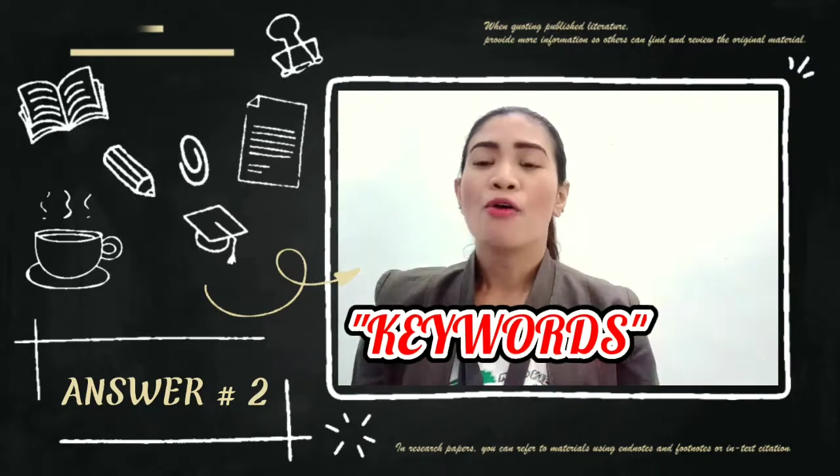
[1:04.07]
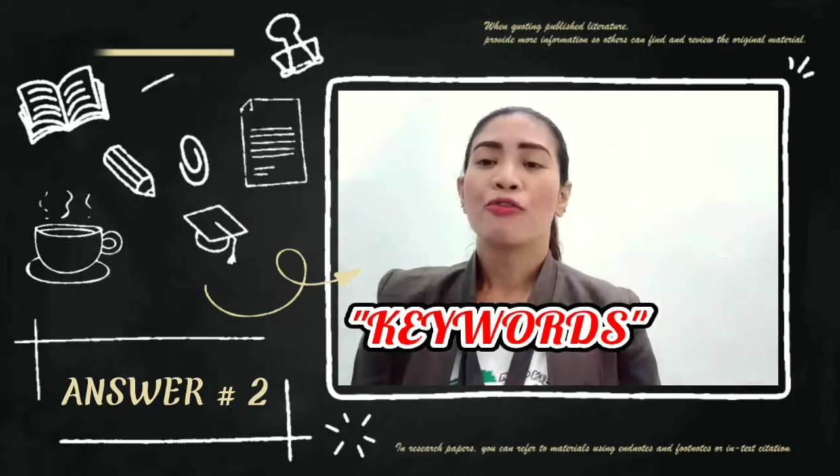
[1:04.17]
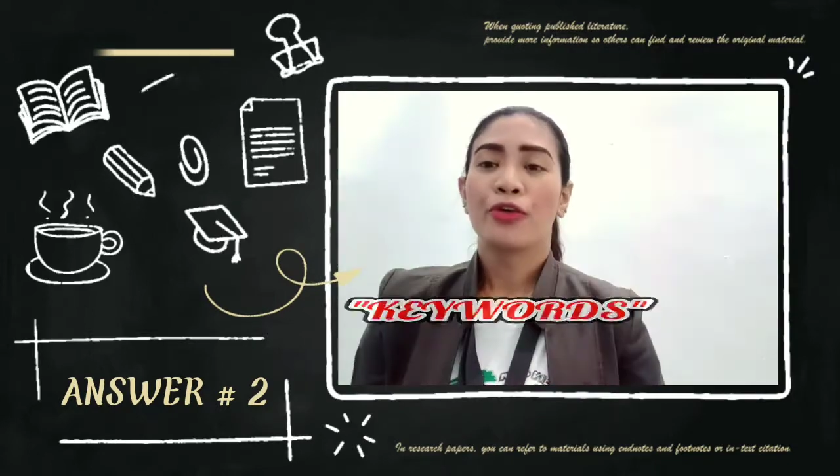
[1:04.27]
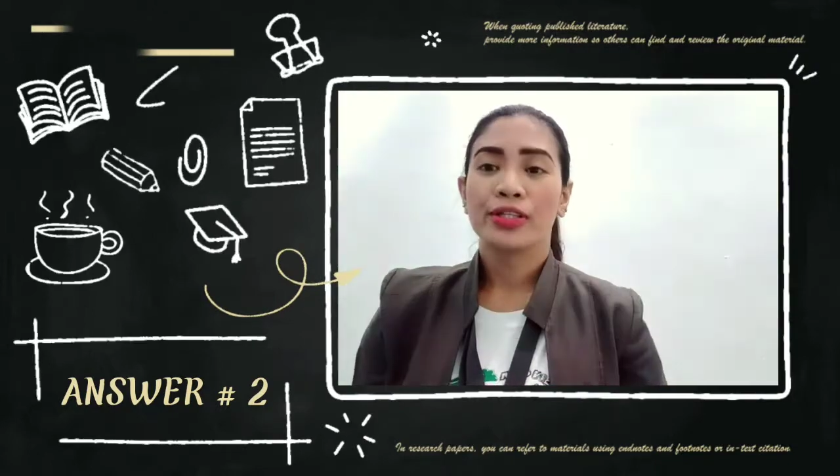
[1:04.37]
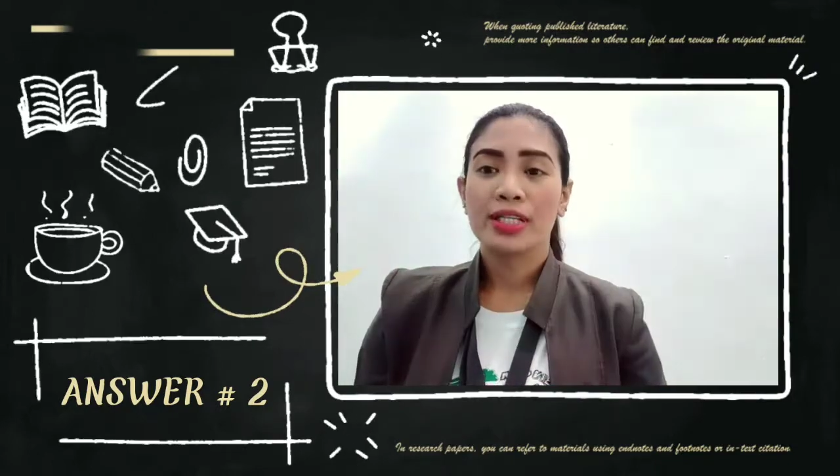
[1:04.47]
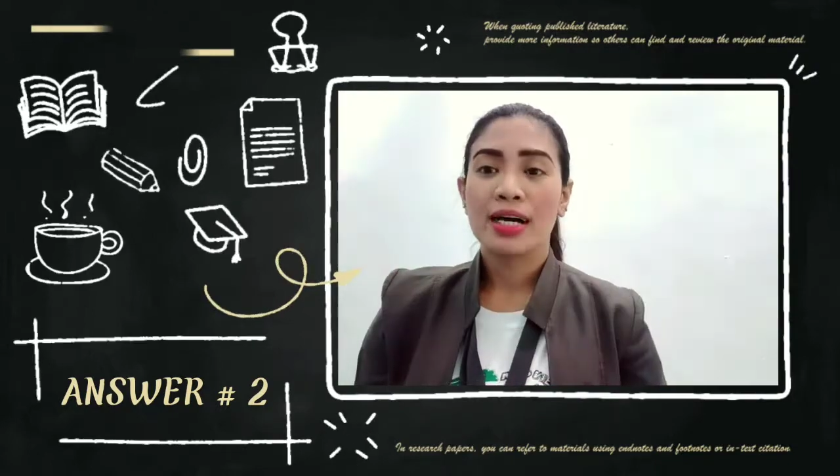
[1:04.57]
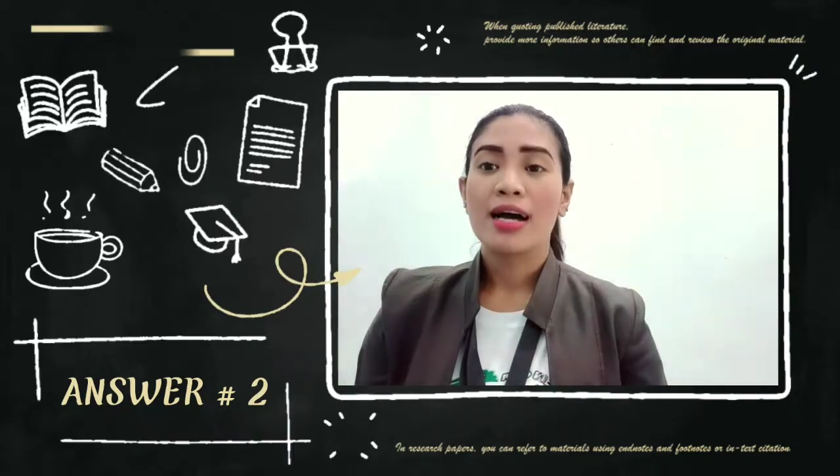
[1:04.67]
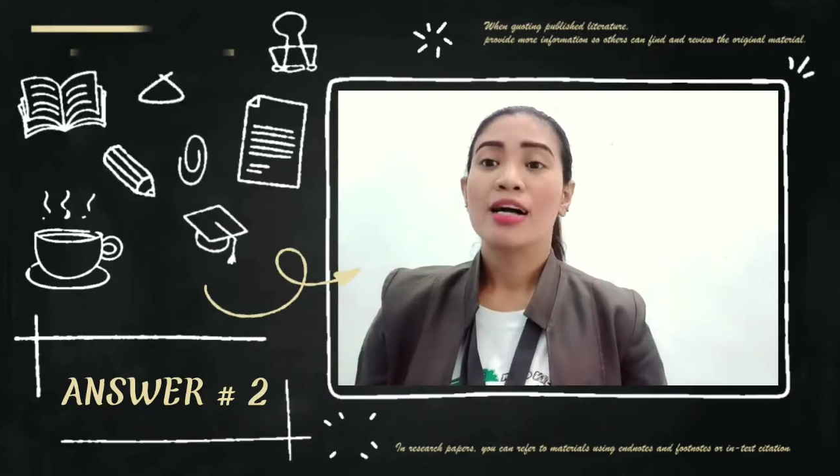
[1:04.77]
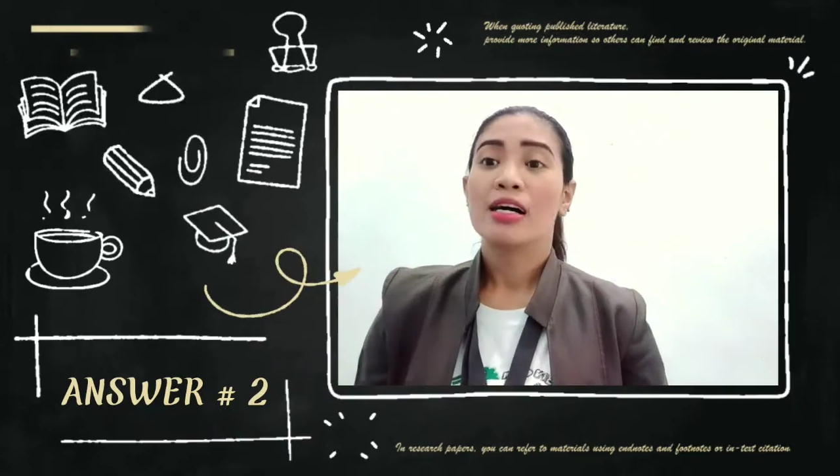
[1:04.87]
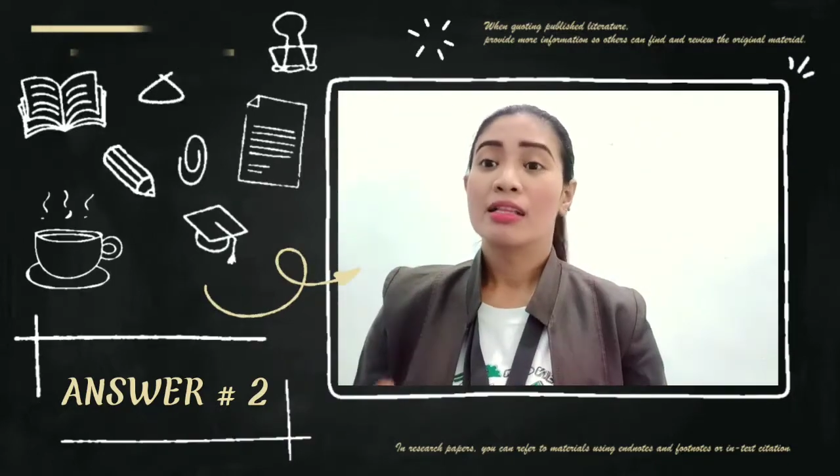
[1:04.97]
for the
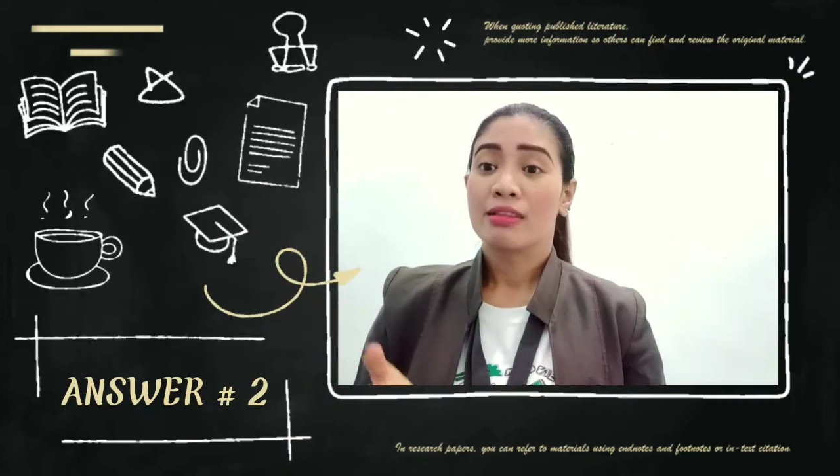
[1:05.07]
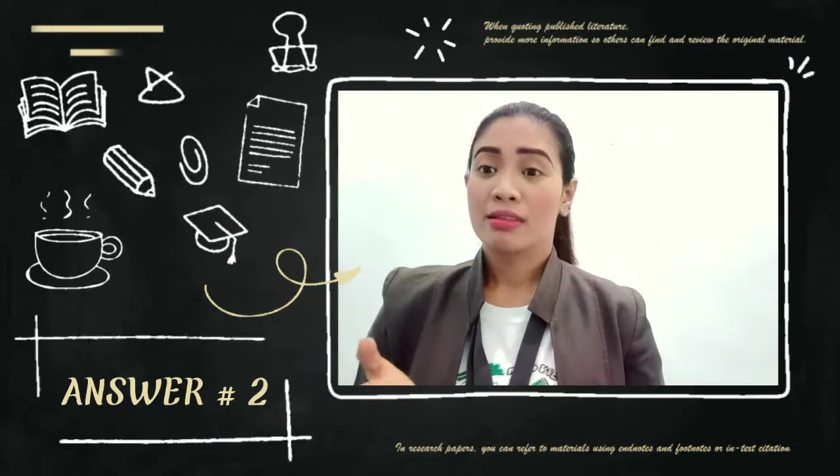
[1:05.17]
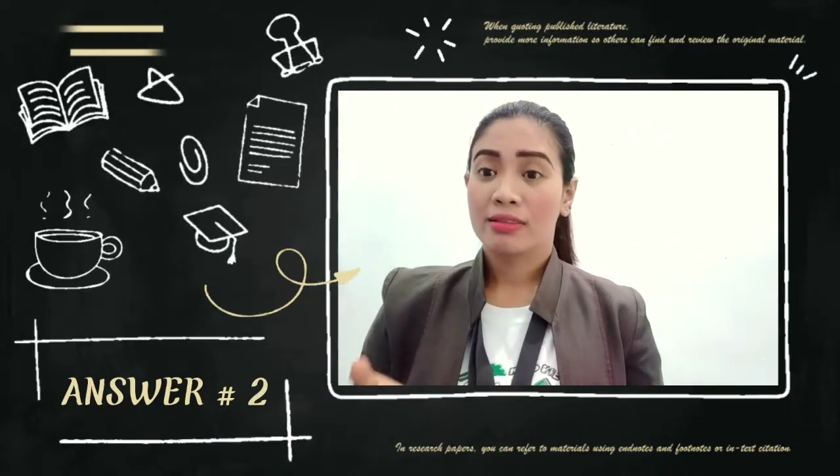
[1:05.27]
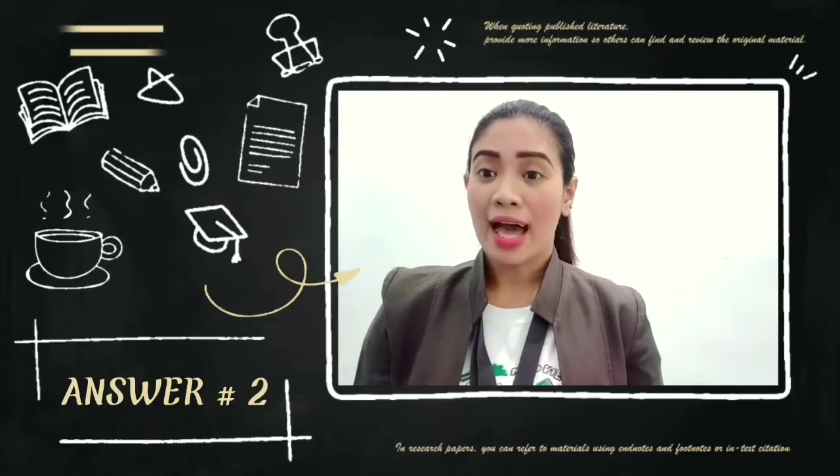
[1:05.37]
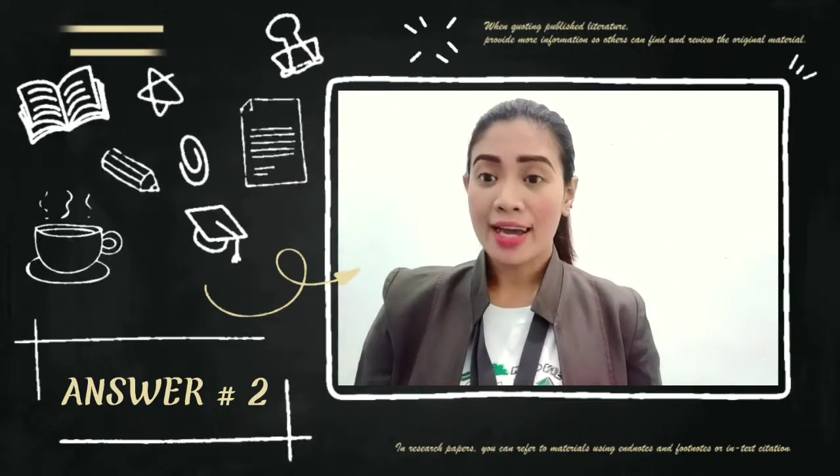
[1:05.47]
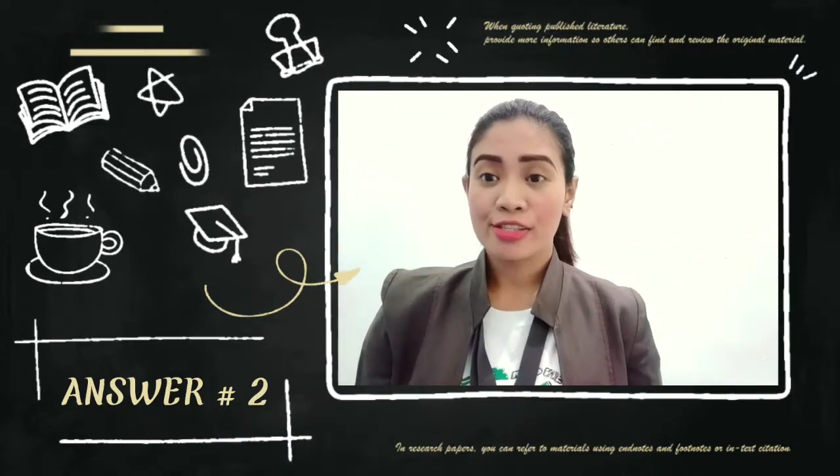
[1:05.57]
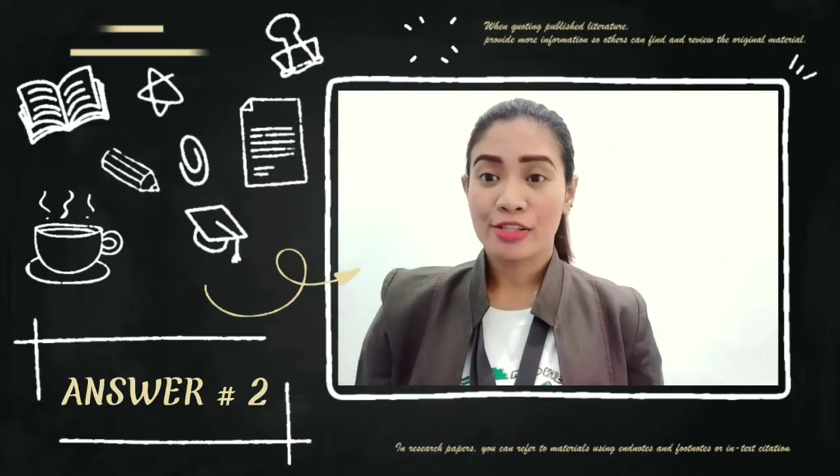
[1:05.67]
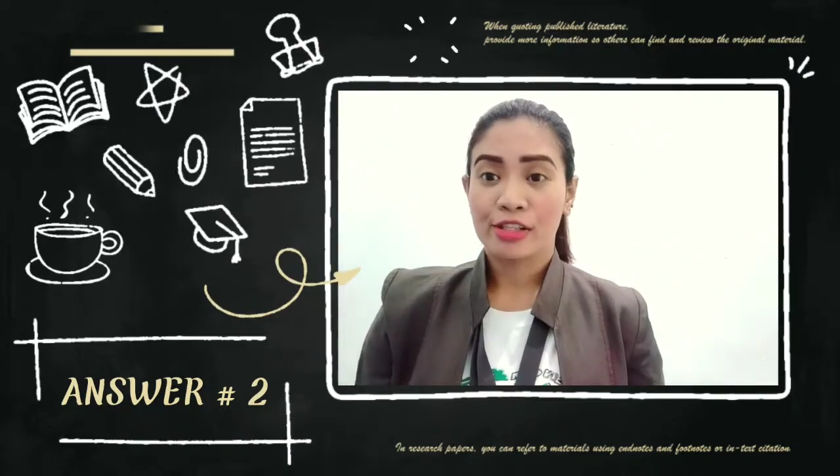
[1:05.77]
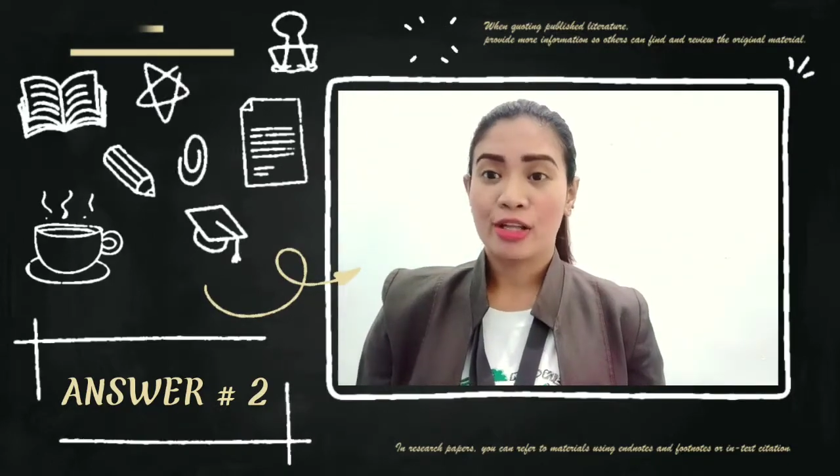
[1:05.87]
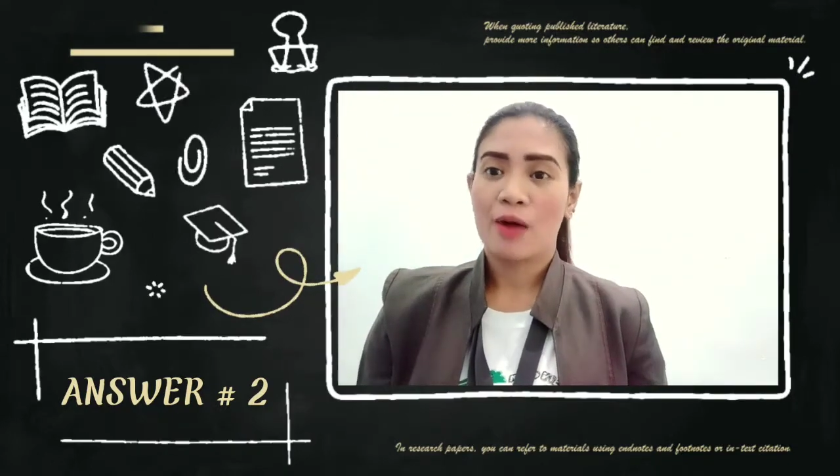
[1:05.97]
title